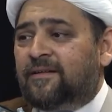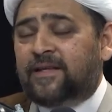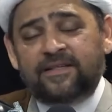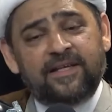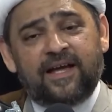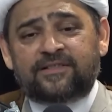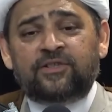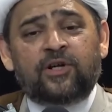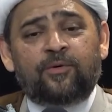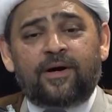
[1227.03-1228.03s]
Then yes,
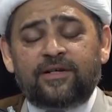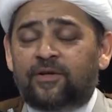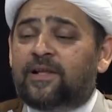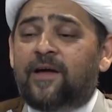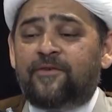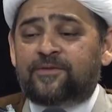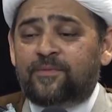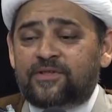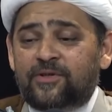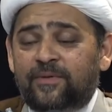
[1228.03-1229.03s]
you know what? Your life is
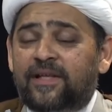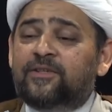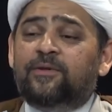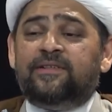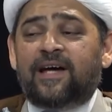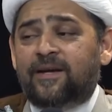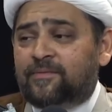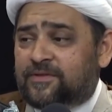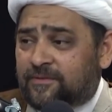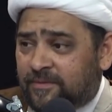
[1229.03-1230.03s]
miserable and you'll die
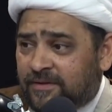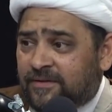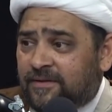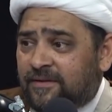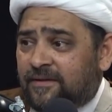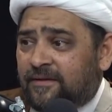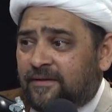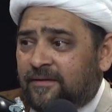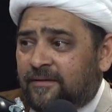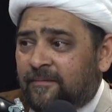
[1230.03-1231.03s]
miserable.
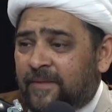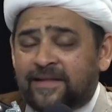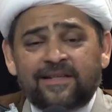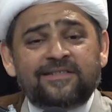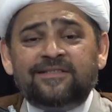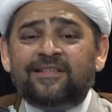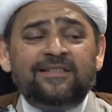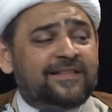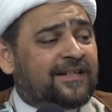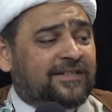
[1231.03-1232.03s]
And there's
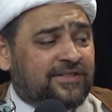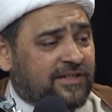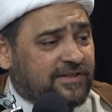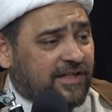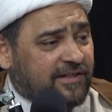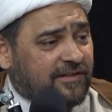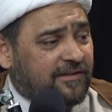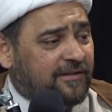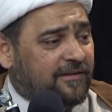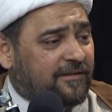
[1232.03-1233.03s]
nothing that can change that.
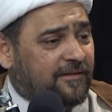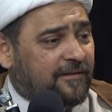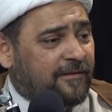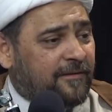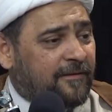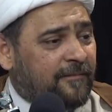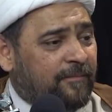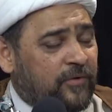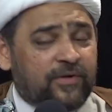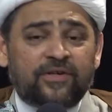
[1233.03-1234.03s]

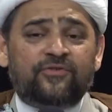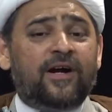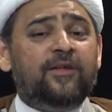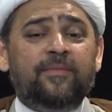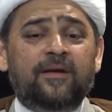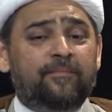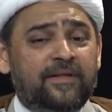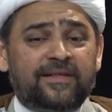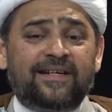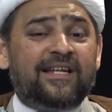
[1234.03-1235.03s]
You can try to be a
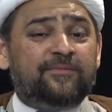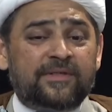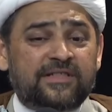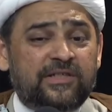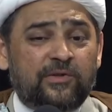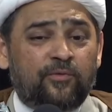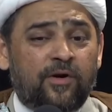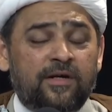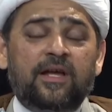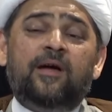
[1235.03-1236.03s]
billionaire as much as you
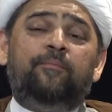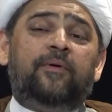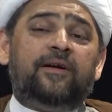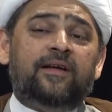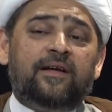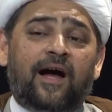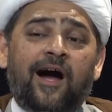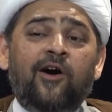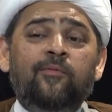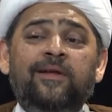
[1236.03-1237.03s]
want, but
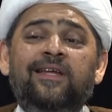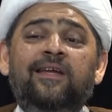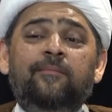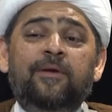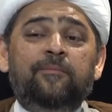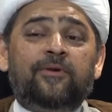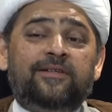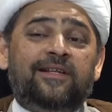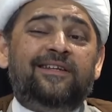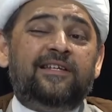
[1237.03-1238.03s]
how many people are
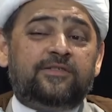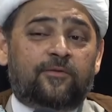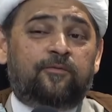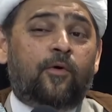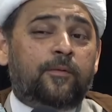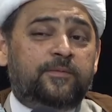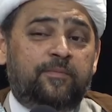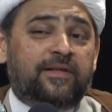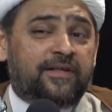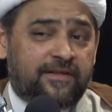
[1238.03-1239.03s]
in the list of Forbes
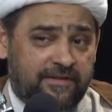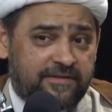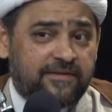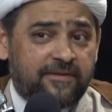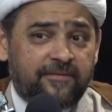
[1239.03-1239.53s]
billionaires?